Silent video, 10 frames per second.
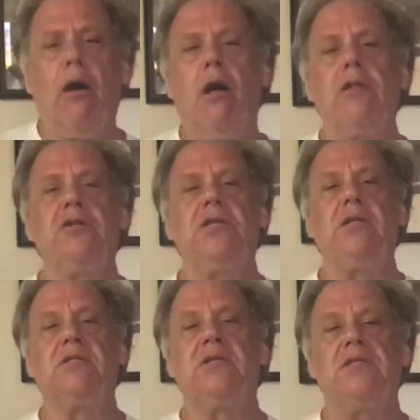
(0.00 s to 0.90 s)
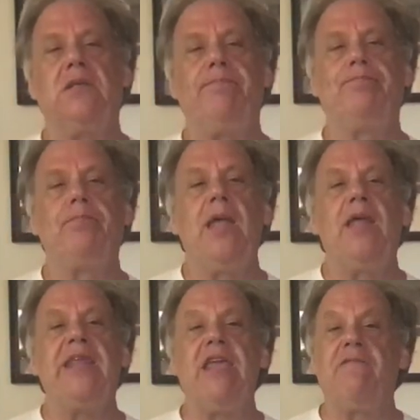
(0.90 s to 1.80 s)
All using the system.
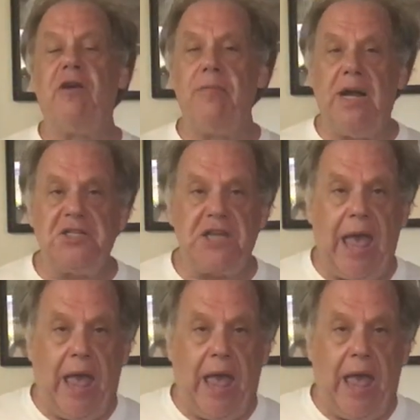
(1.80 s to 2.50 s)
Thank you very much.